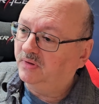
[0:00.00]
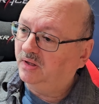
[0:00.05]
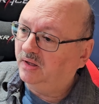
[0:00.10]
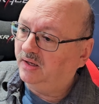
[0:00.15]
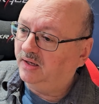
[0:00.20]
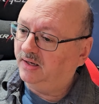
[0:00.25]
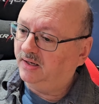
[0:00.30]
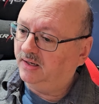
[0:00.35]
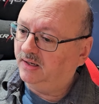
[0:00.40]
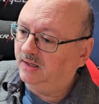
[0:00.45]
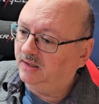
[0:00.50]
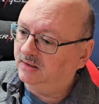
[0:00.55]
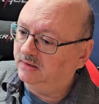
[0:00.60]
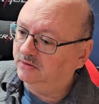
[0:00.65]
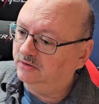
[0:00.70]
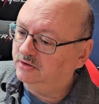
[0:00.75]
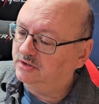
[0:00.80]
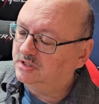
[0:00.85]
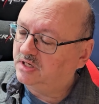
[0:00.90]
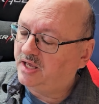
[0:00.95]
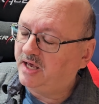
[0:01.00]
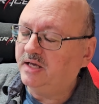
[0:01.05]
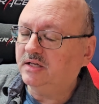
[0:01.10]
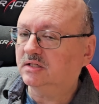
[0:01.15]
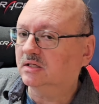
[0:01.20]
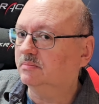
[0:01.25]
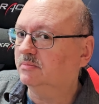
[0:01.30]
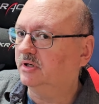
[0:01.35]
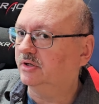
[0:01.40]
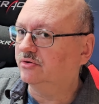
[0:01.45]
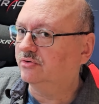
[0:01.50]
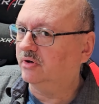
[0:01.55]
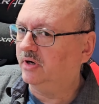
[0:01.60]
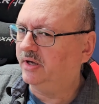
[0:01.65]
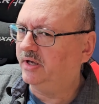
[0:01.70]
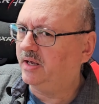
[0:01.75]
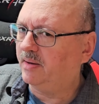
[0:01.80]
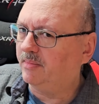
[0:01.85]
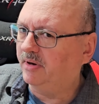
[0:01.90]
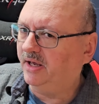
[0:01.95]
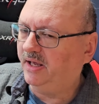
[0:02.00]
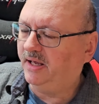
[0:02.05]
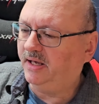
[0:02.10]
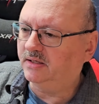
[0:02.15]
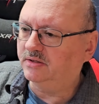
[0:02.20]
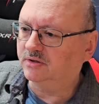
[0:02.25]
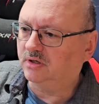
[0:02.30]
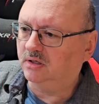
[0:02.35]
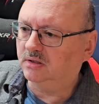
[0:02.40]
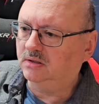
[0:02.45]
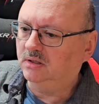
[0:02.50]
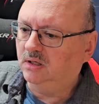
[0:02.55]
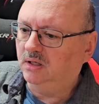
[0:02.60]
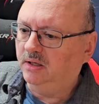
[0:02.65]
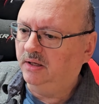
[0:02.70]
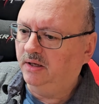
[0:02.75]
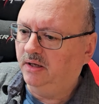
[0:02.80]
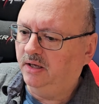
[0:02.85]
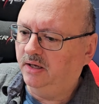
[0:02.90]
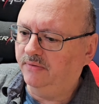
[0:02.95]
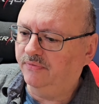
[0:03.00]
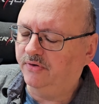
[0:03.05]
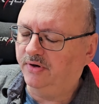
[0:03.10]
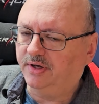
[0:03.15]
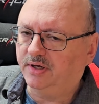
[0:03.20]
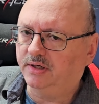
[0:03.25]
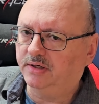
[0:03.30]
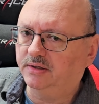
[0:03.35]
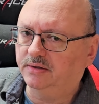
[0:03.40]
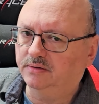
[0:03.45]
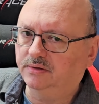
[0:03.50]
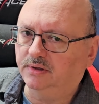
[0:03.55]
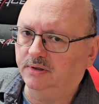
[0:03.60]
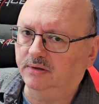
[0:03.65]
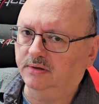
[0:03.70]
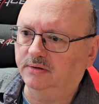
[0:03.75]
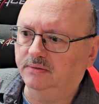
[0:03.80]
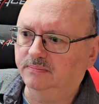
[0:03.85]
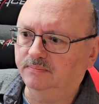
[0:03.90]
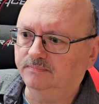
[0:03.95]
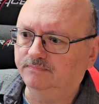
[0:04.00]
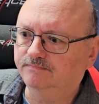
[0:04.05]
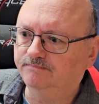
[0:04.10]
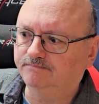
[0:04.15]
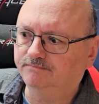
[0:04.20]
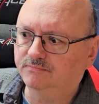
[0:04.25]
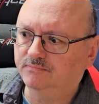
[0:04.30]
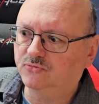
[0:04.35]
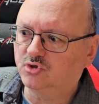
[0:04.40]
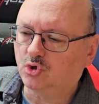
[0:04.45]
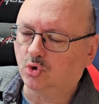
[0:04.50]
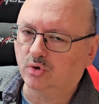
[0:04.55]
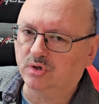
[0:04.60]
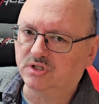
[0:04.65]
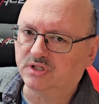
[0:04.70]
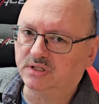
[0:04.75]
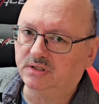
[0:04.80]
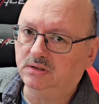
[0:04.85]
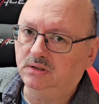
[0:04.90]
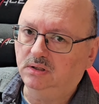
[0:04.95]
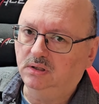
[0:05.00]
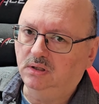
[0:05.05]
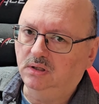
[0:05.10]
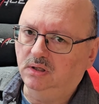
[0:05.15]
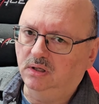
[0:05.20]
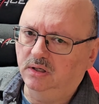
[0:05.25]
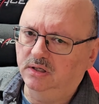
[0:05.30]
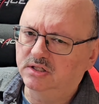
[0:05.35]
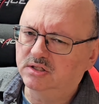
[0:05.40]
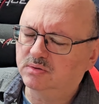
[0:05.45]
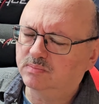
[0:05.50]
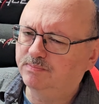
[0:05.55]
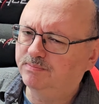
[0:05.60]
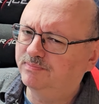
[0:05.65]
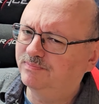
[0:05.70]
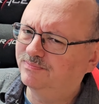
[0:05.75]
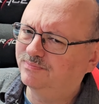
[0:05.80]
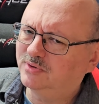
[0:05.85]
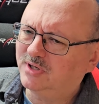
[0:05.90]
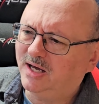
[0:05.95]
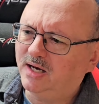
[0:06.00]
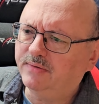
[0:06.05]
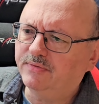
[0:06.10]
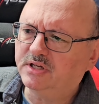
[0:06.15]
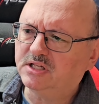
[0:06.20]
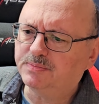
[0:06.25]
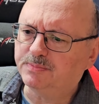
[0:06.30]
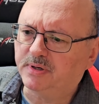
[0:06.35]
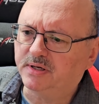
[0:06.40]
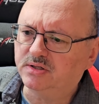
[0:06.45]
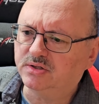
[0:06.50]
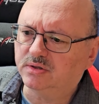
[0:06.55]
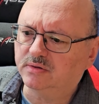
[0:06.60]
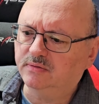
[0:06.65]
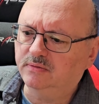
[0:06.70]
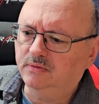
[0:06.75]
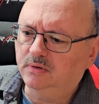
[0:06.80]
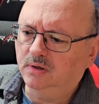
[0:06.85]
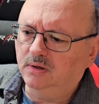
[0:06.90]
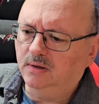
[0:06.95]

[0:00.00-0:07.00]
And there's a case I'm going to try and get my hands on, if I can source it. It's kind of expensive,